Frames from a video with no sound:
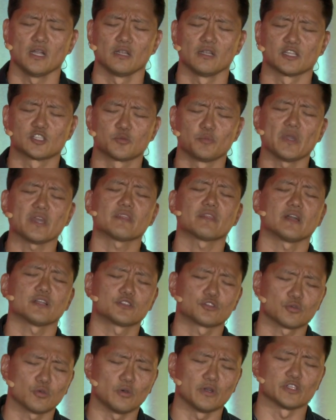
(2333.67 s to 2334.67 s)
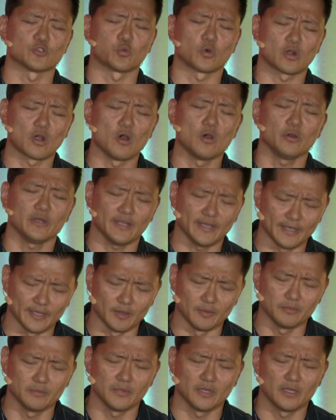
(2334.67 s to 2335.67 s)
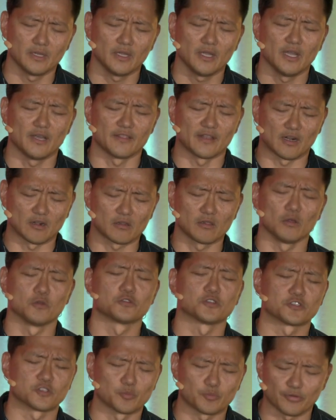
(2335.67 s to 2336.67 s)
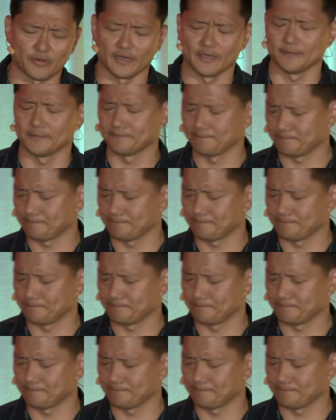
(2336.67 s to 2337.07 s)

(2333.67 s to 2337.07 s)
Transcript: Let's make that choice. We'll go to Him, and then I'll close this in prayer.